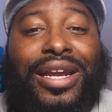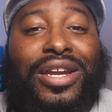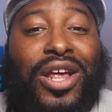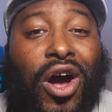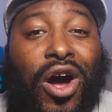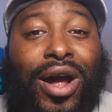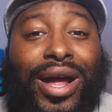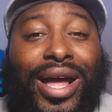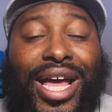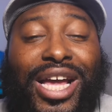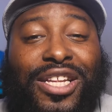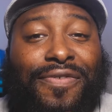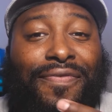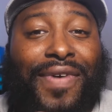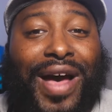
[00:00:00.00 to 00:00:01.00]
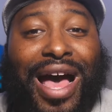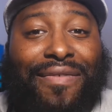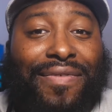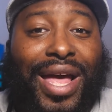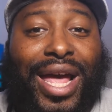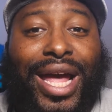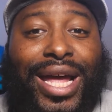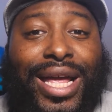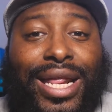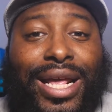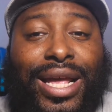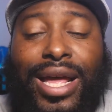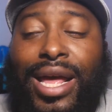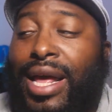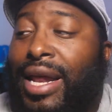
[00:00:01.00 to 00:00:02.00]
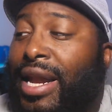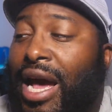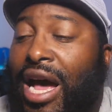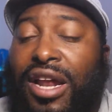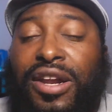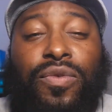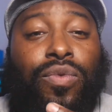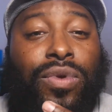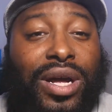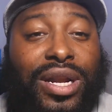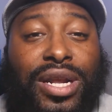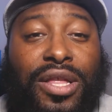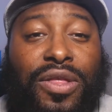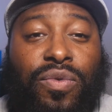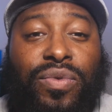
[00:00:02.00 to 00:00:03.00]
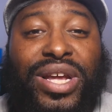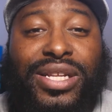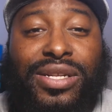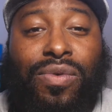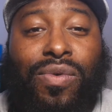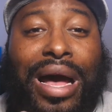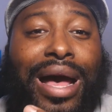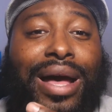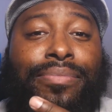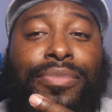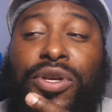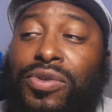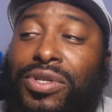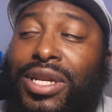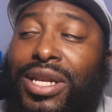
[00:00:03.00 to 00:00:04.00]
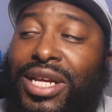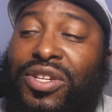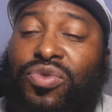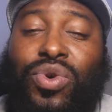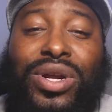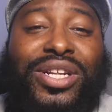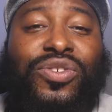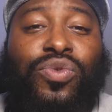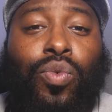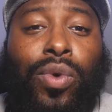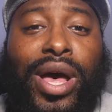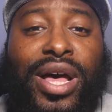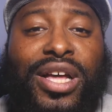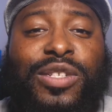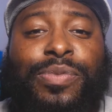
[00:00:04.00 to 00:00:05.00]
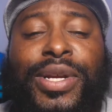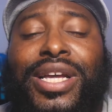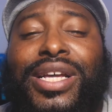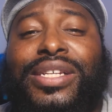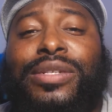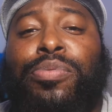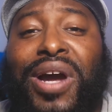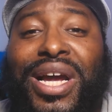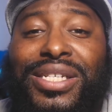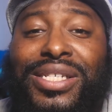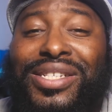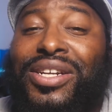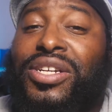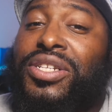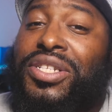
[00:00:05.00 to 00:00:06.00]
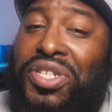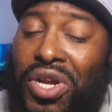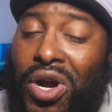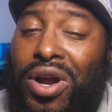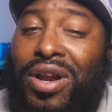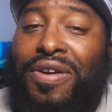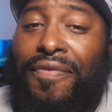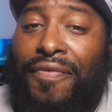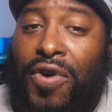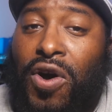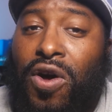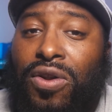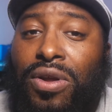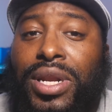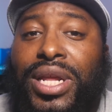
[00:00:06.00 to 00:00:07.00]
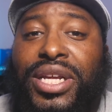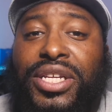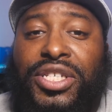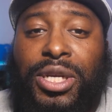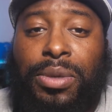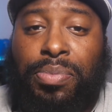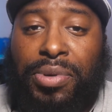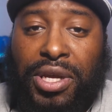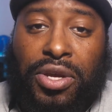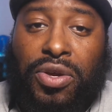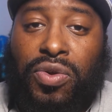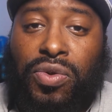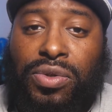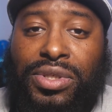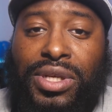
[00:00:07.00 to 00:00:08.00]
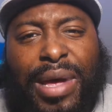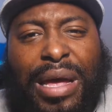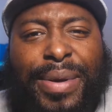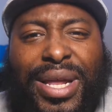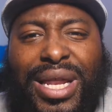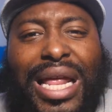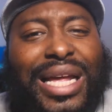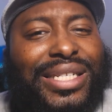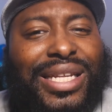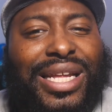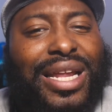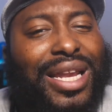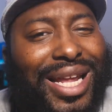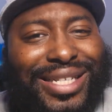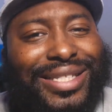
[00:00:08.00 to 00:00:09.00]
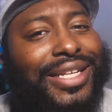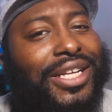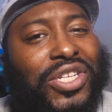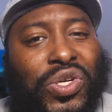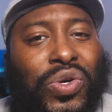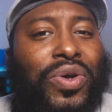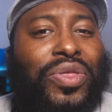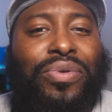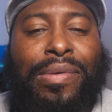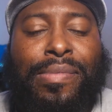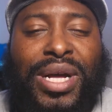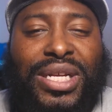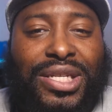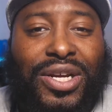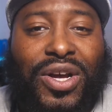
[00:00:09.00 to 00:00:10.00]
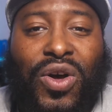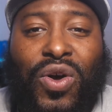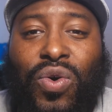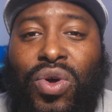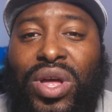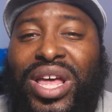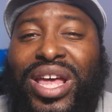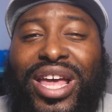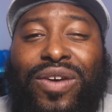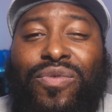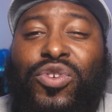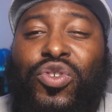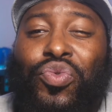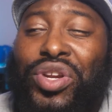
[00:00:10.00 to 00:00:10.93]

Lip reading: the RX 580. Now, another reason why I'm using this one as well is because prices are starting to fall on these GPUs. Maybe less than 2 or 3 months ago, it was